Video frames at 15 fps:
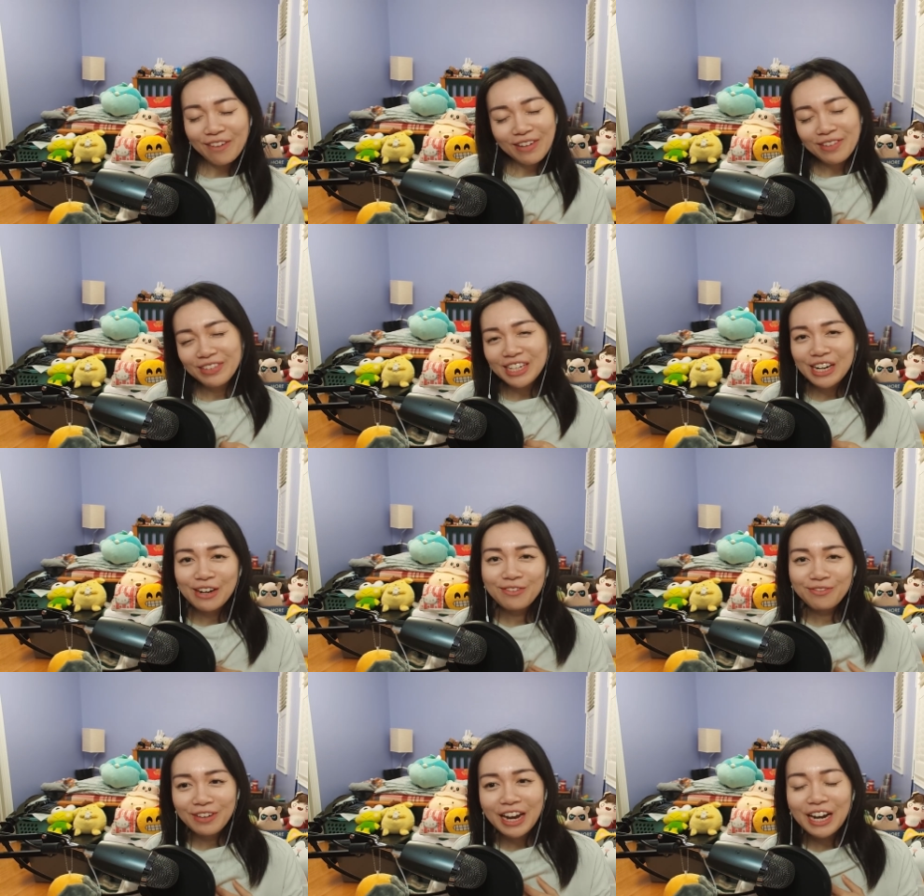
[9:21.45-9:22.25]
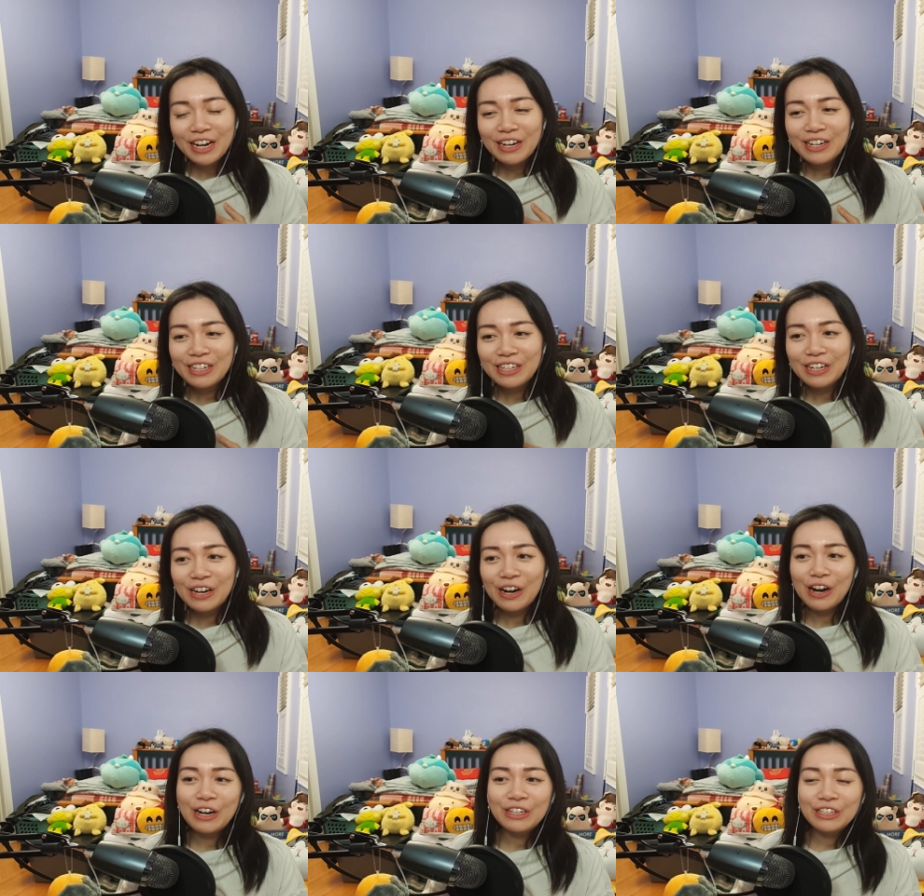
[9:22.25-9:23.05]
Am I being unfair?
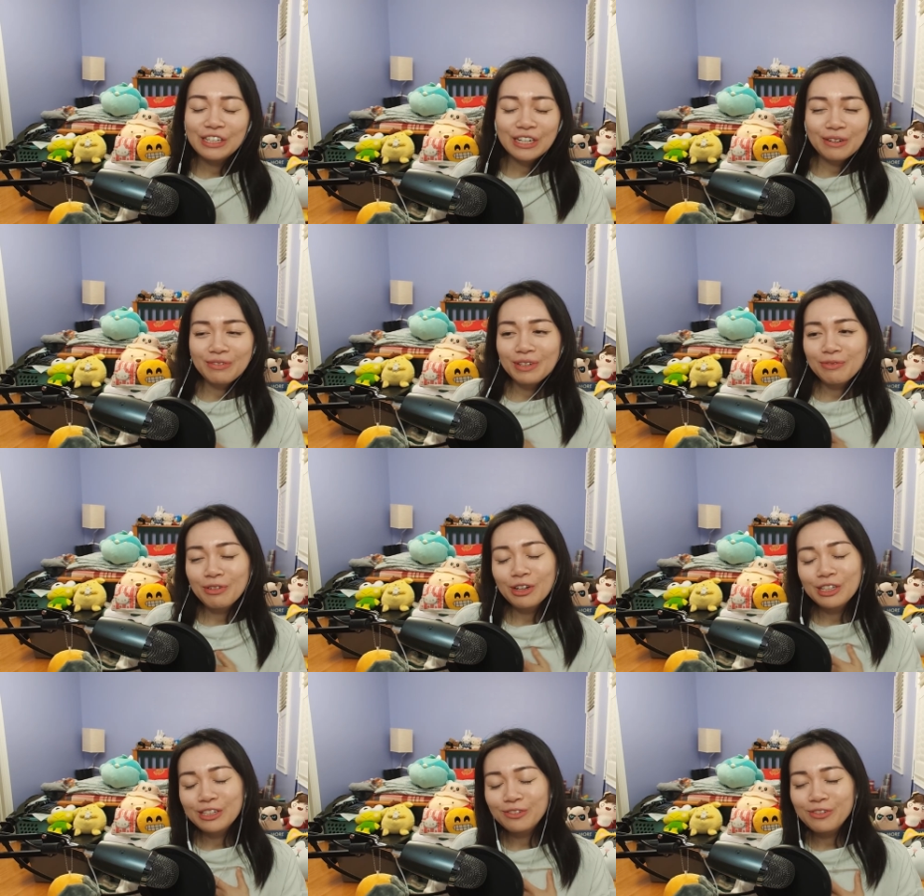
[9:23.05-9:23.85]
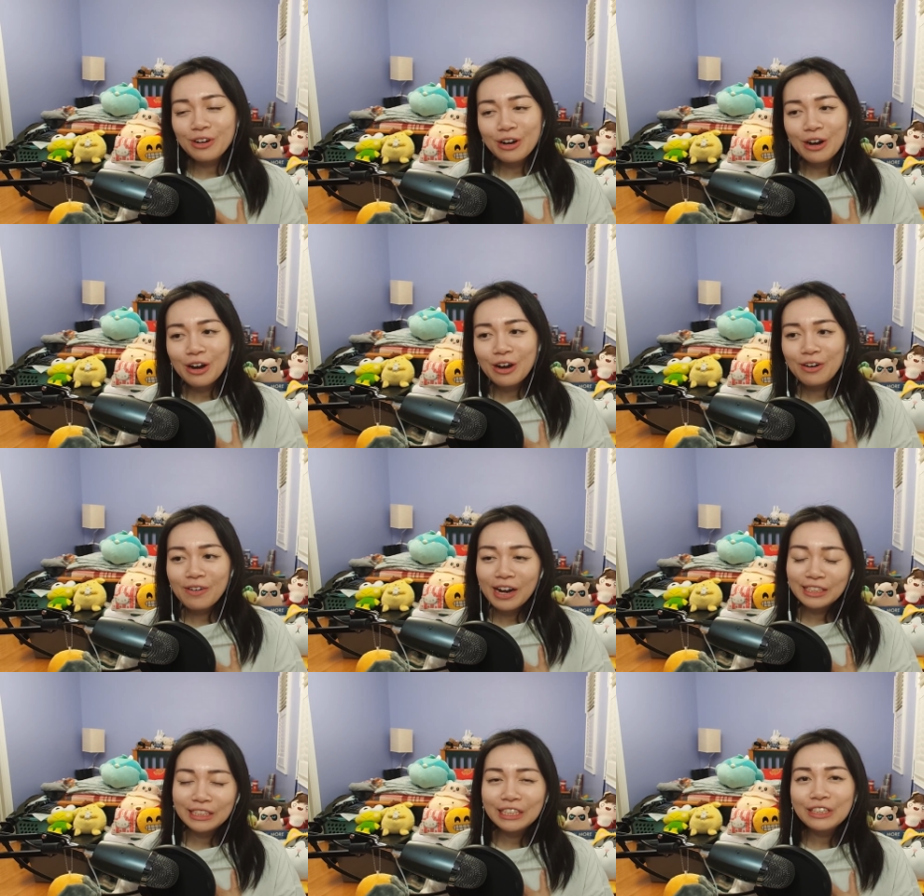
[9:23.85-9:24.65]
Are you going to be pulling for
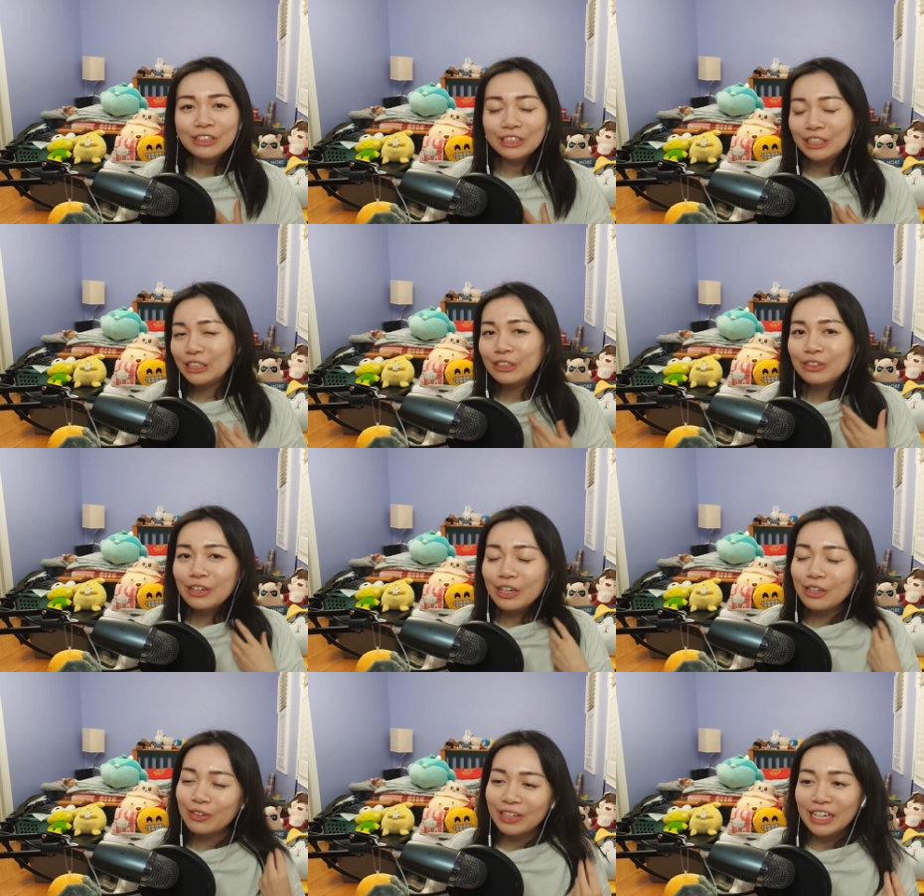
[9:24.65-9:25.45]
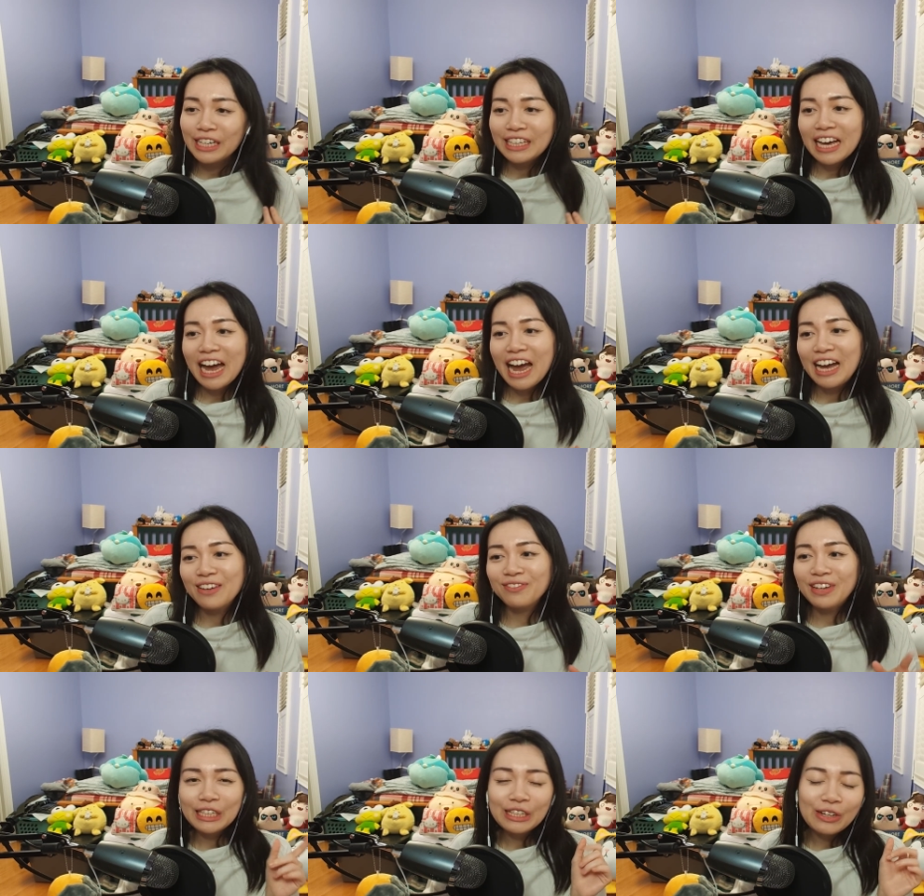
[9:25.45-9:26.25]
Wriothesley or do you agree that
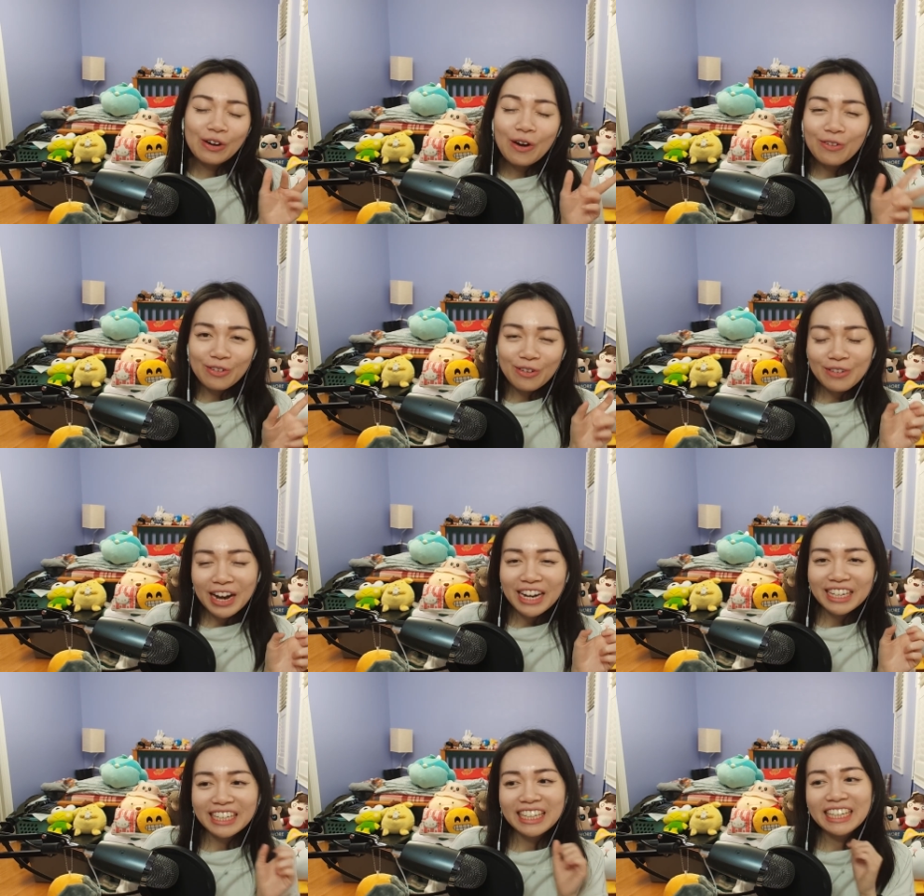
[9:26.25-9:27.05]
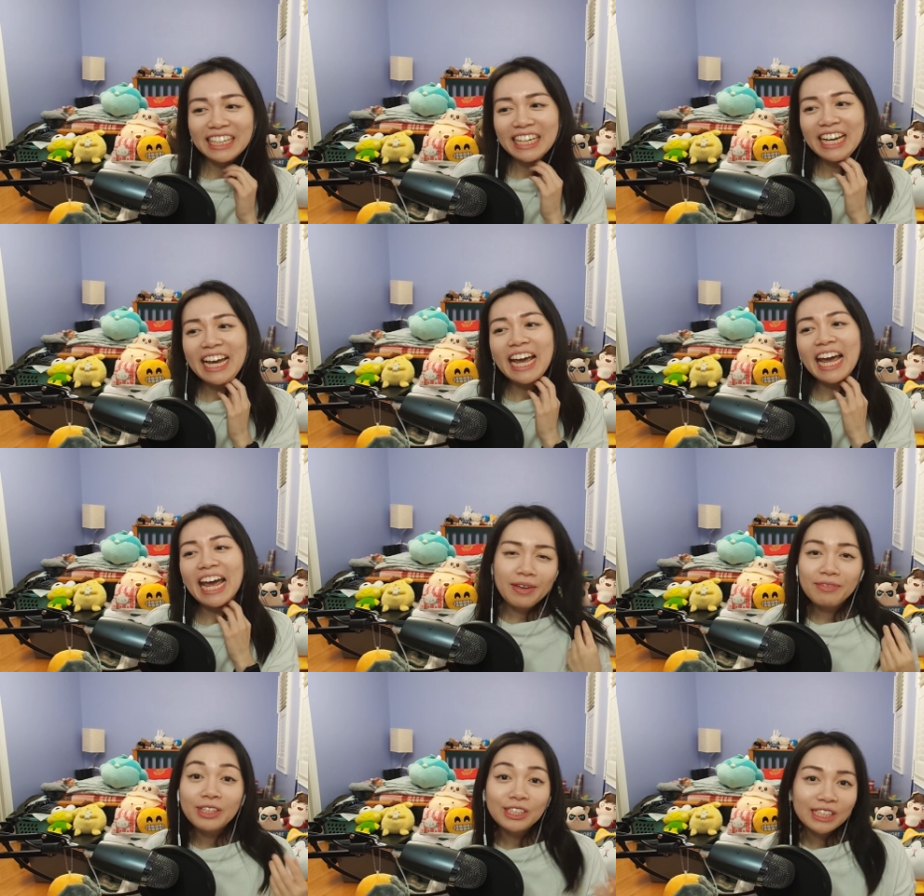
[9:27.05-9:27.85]
he's a little overrated and
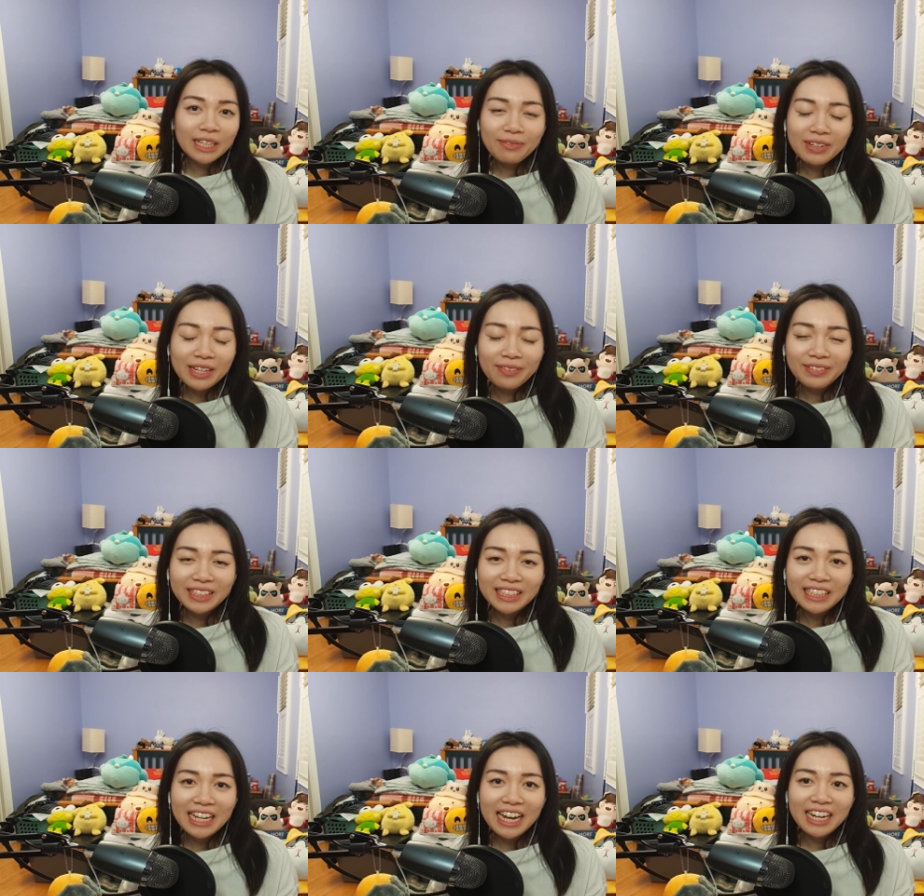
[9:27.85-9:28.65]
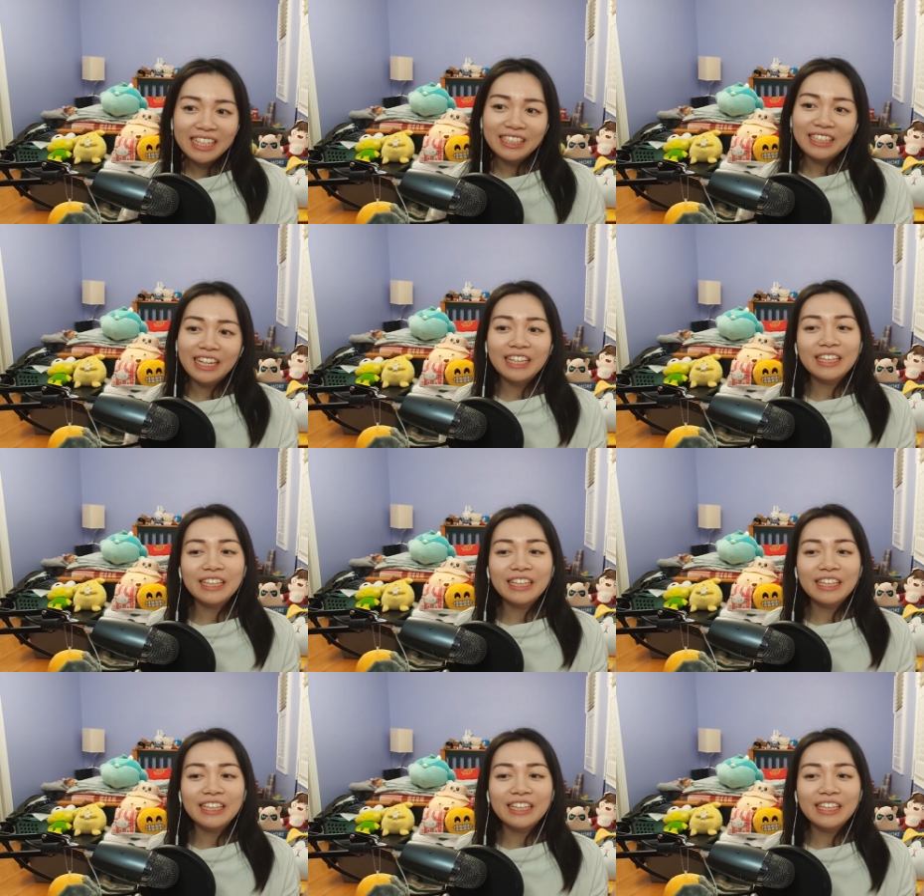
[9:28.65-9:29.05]
maybe you're skipping him instead?